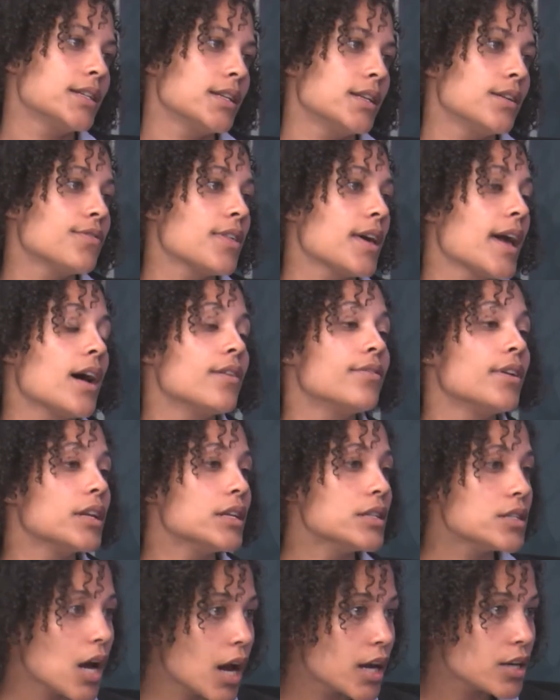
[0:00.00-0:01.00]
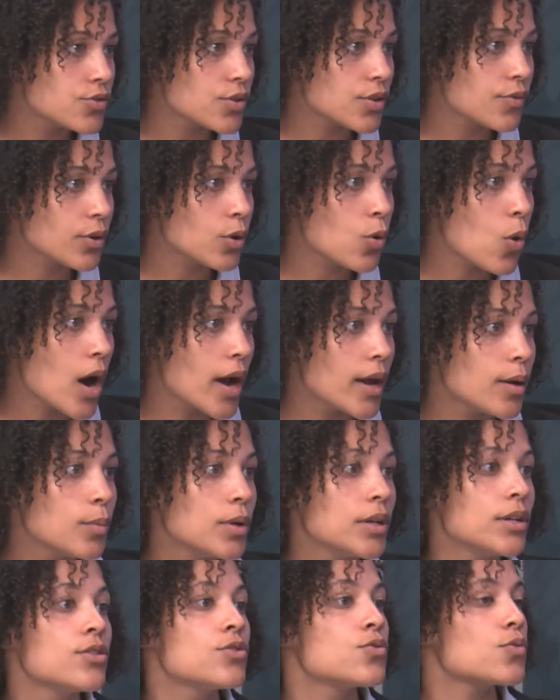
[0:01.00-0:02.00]
in if they have any dietary
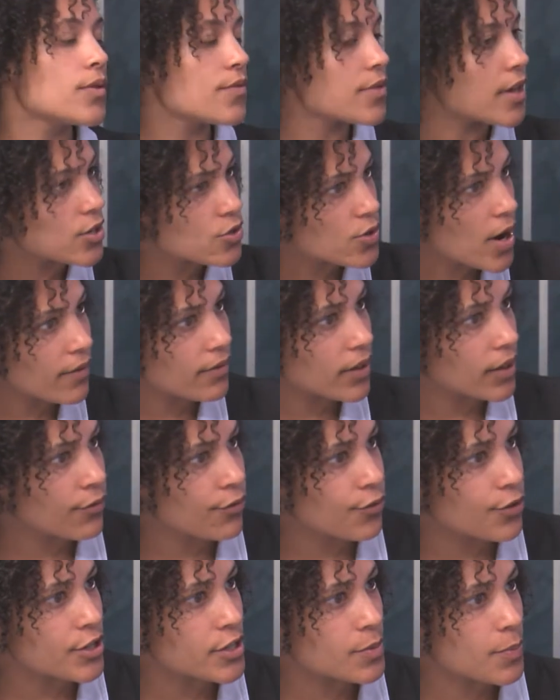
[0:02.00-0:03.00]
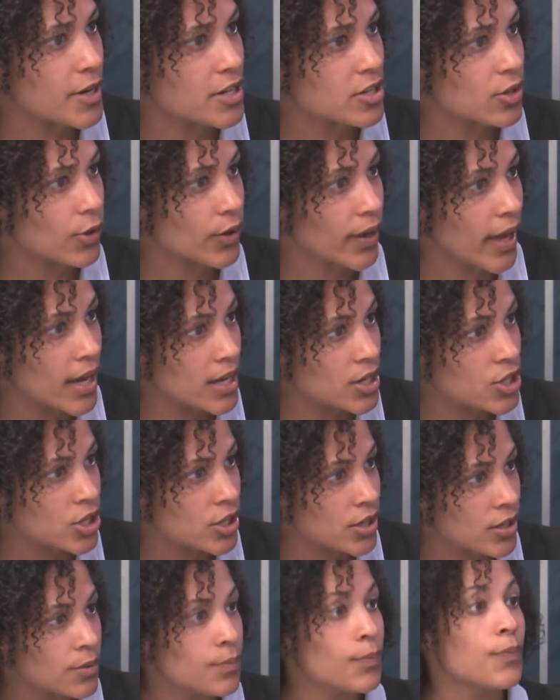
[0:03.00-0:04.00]
requirements or if they're traveling for a special
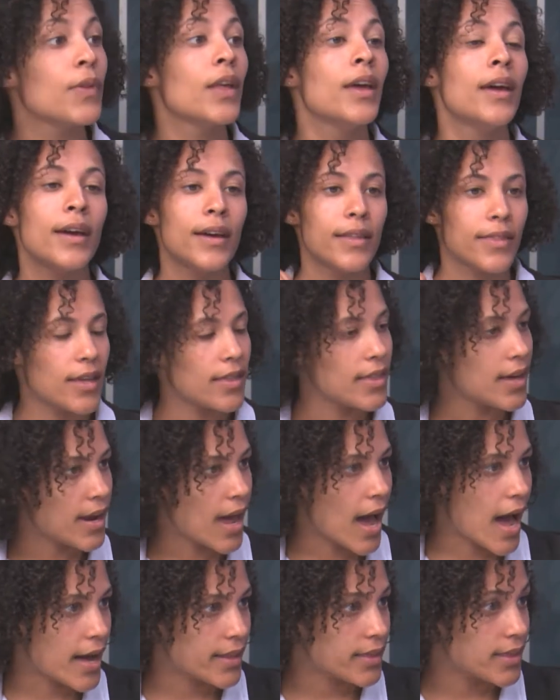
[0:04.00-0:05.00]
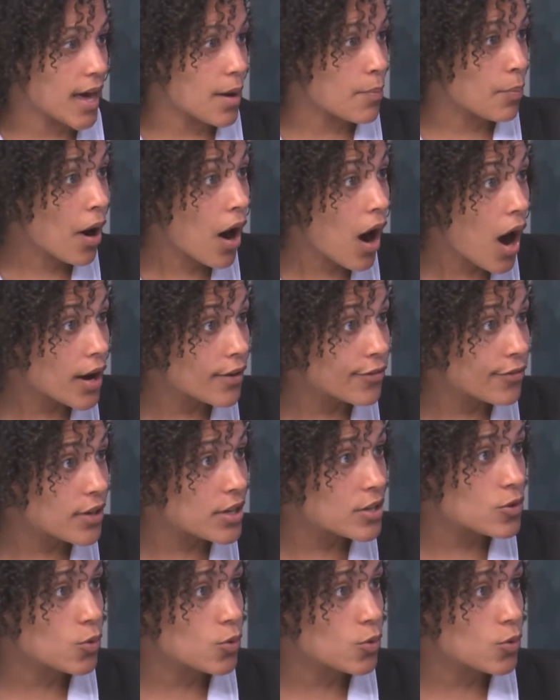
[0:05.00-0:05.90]
occasion. They then add their park fees